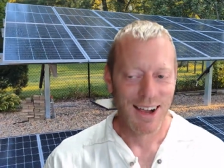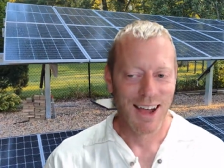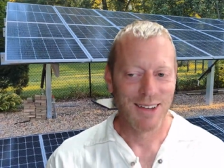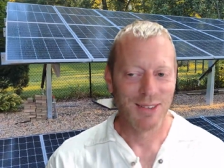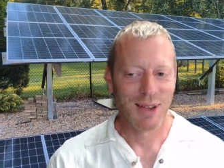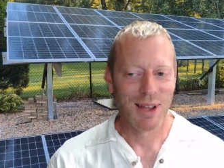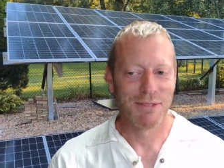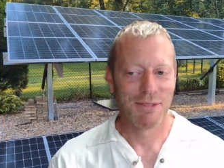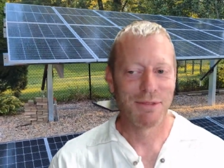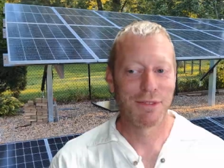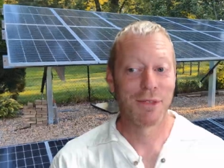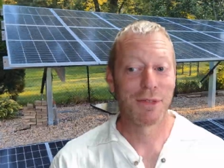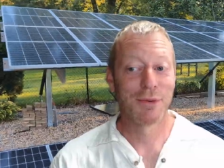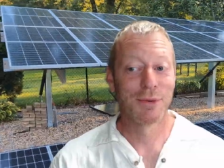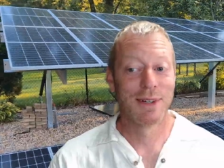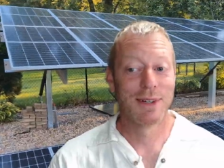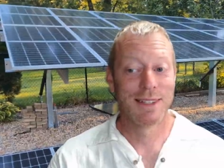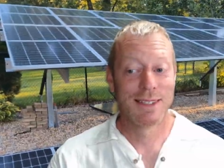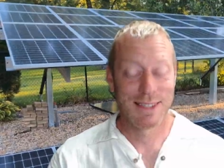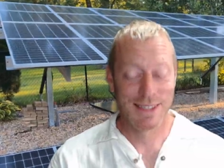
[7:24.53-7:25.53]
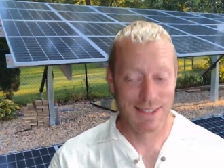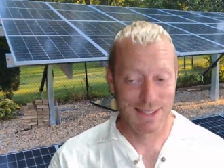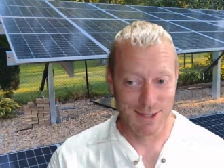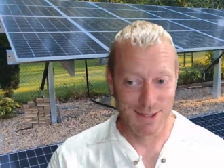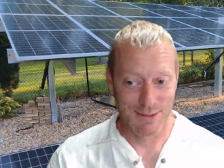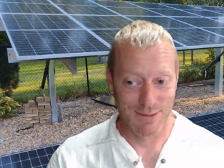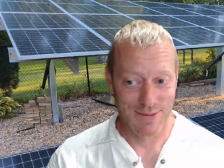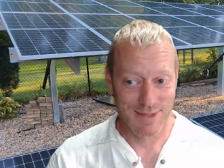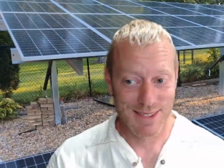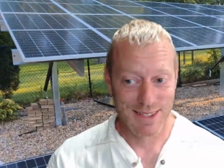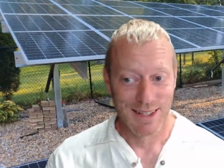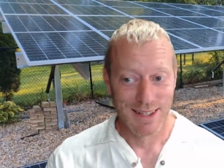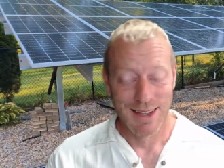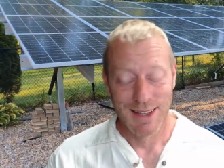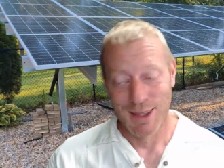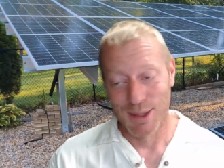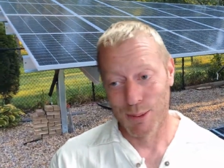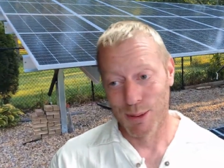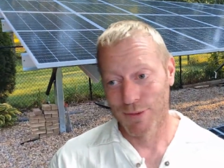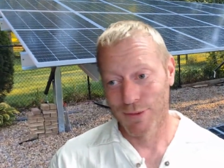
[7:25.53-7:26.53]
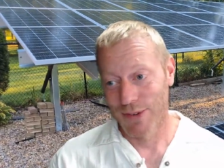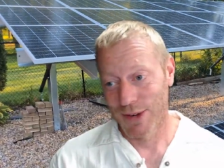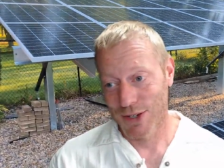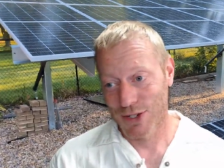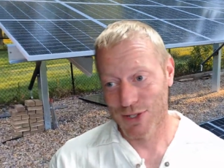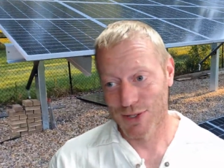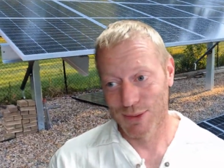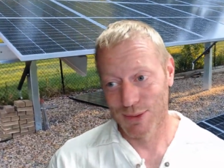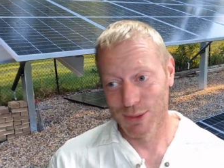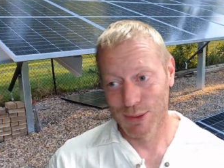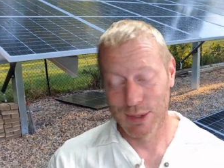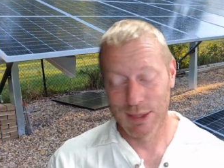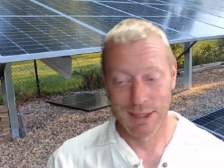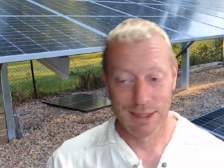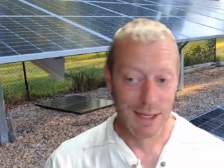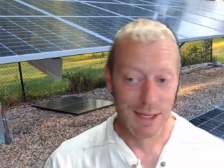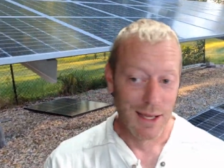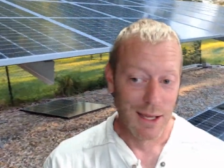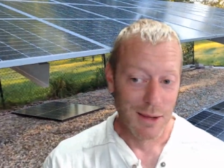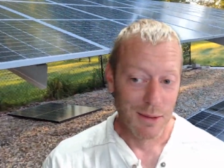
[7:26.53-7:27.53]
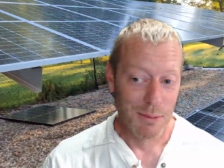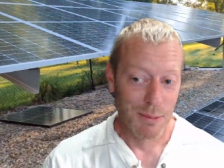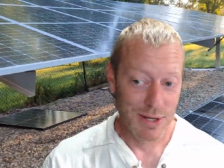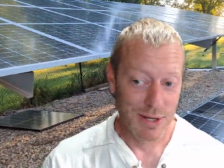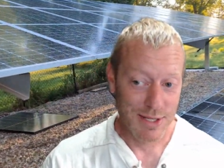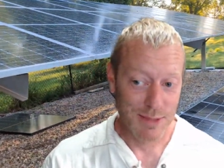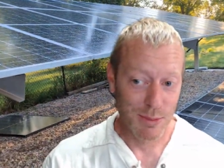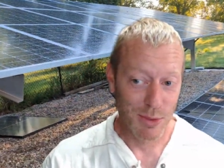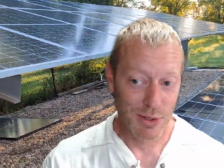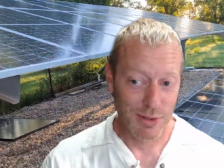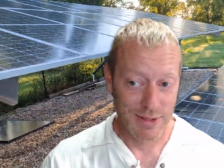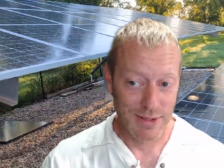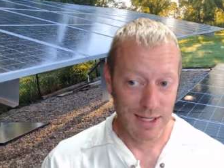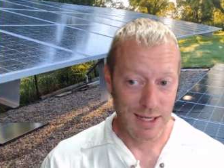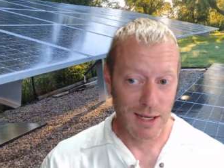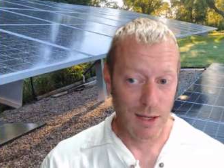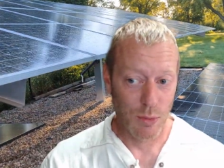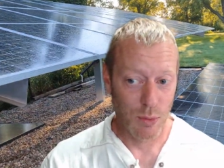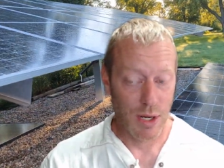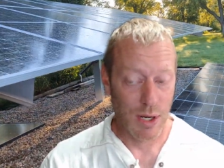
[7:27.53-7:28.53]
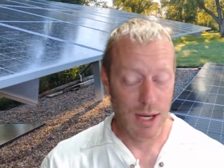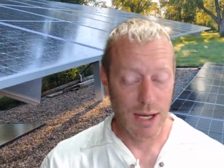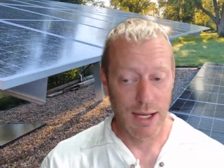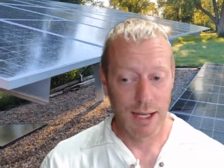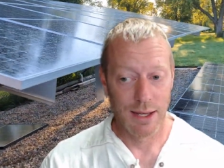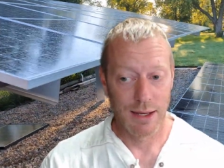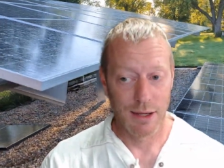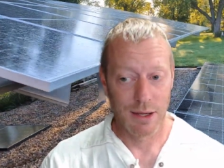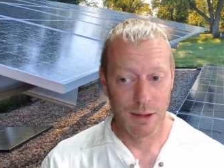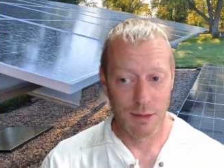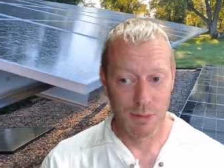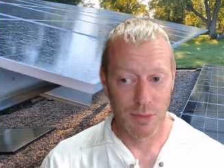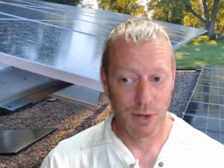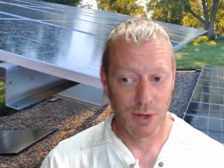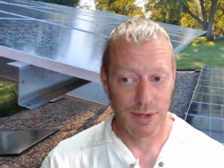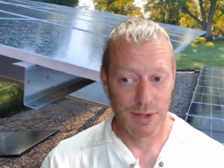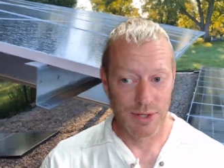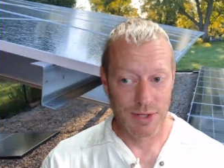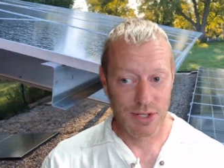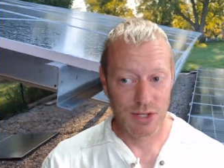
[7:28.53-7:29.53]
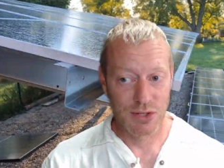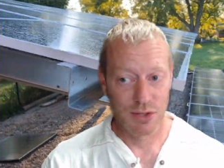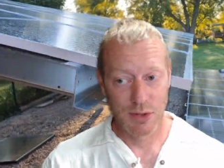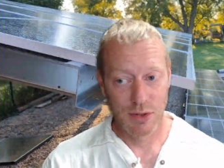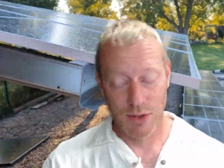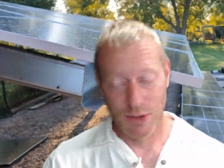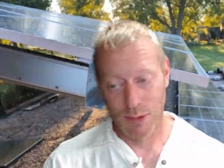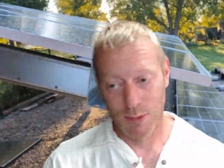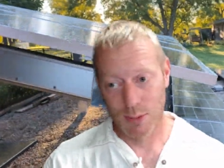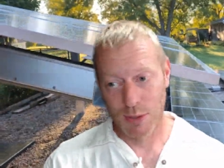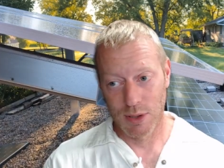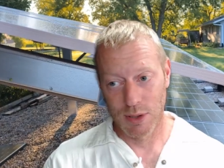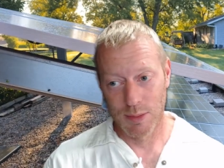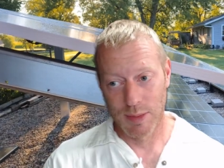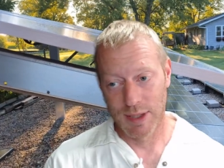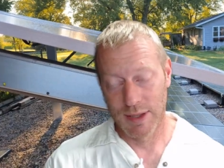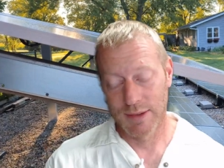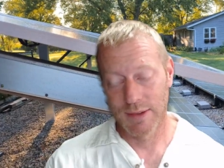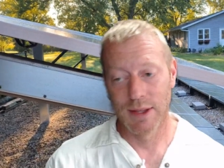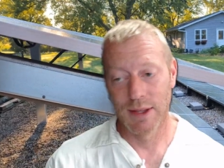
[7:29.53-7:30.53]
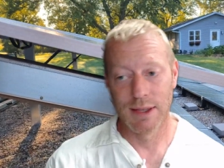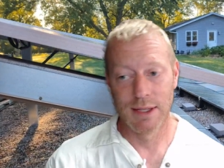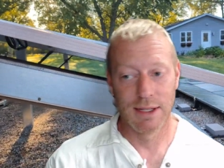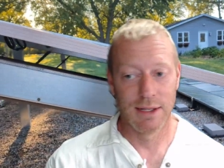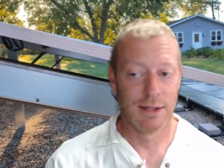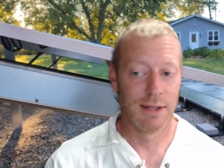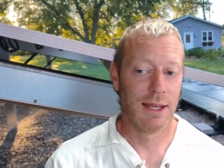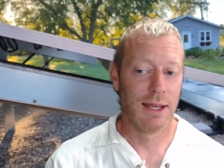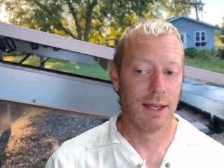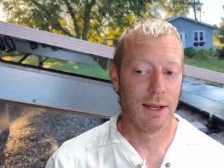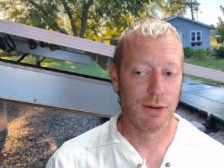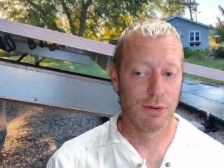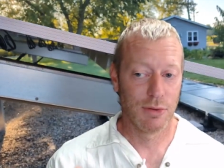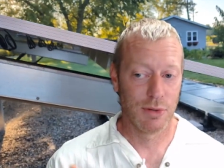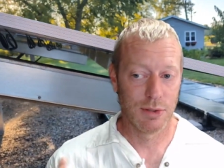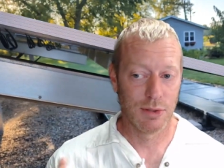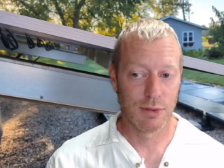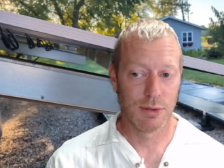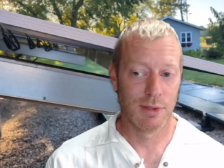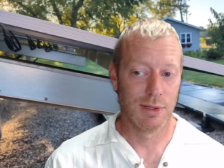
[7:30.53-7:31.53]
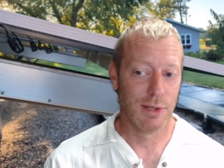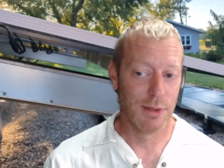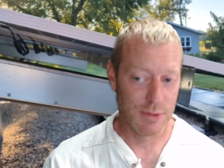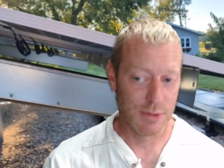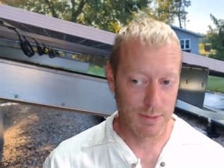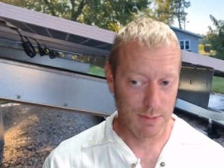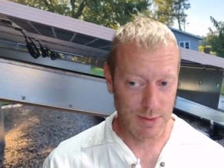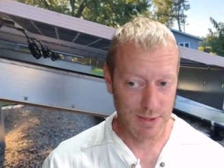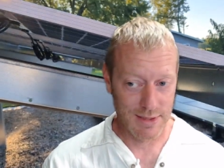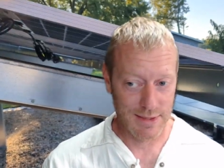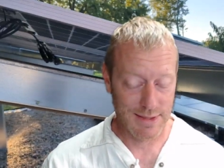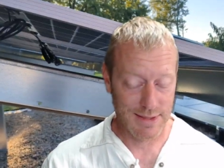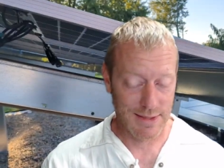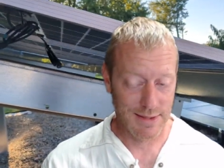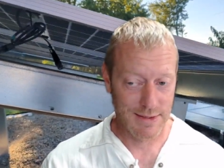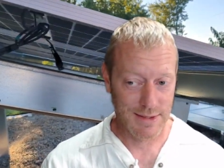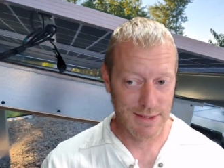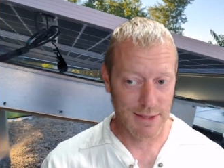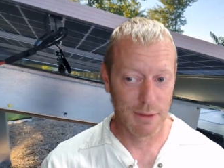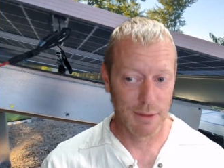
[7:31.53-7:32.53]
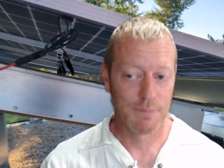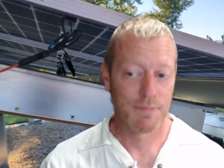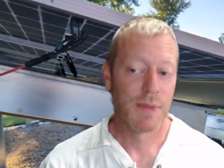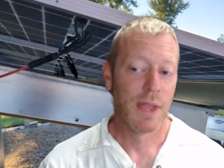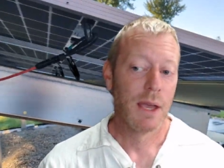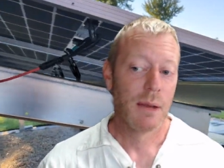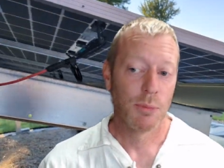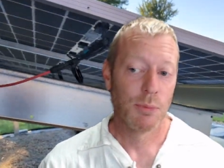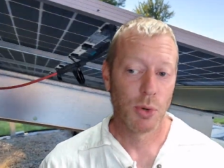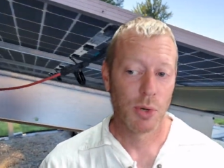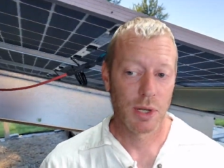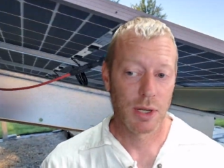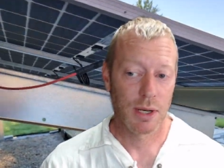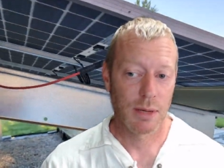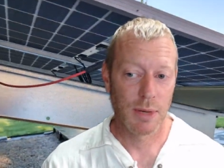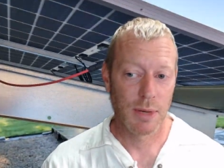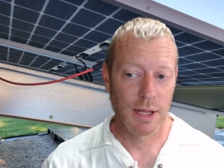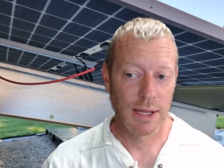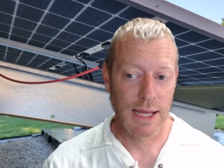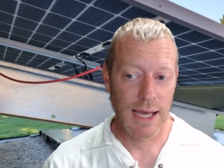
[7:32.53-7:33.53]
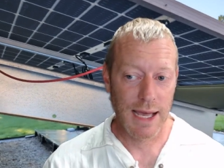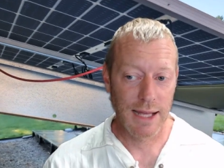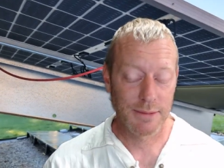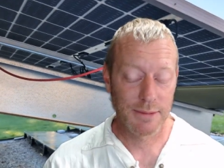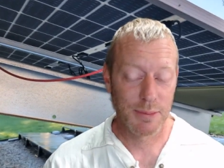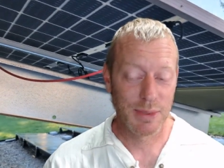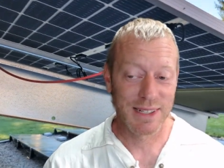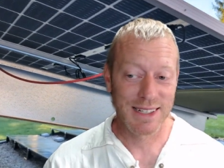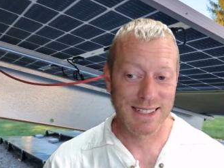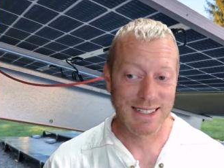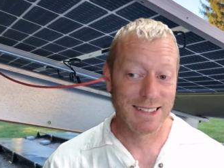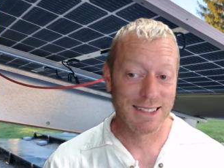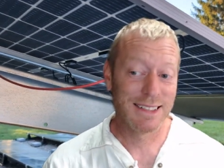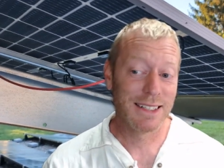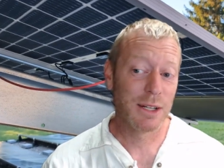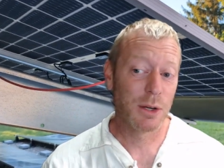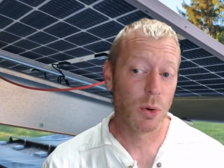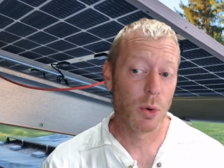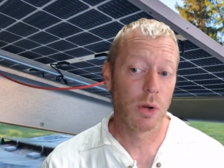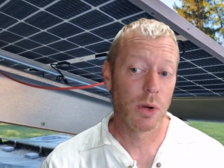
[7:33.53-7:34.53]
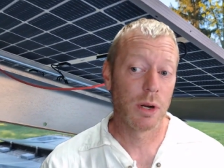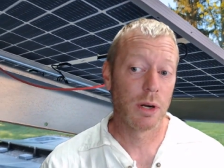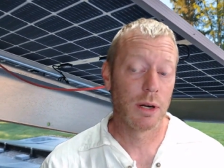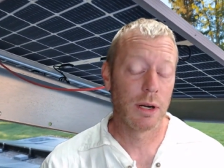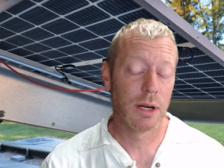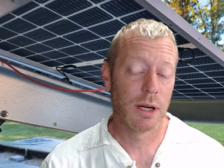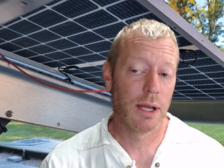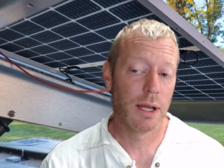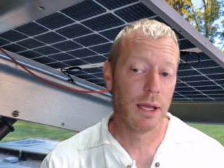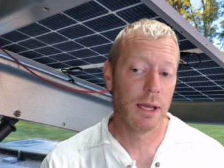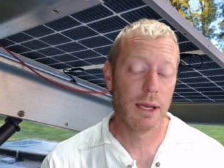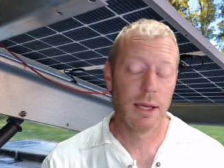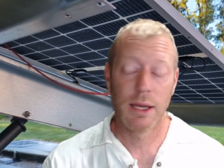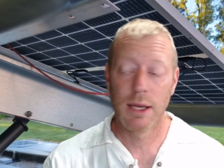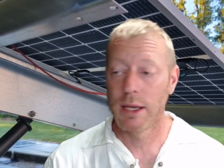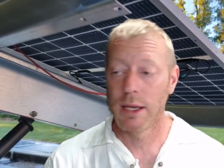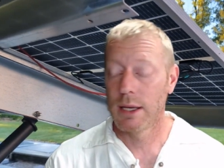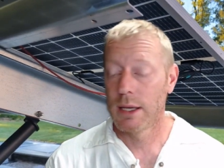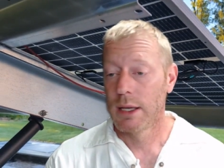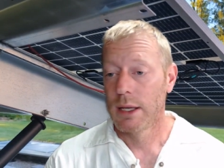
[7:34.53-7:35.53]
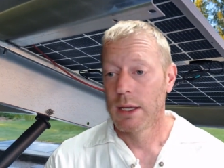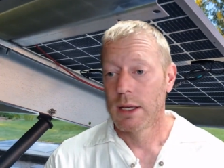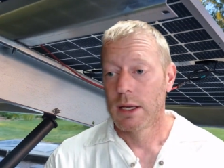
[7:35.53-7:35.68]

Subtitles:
I will have 3 systems: the professional one, my small DIY on the studio apartment, and then a critical loads piece. So more to come on that, because I did order a